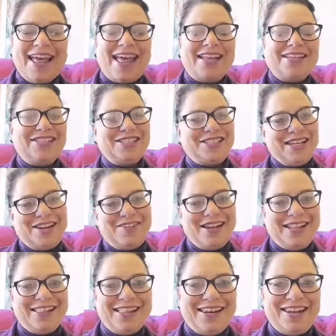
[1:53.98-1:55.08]
and
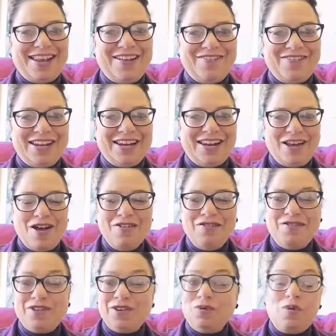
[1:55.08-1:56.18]
sharing the love and laughter,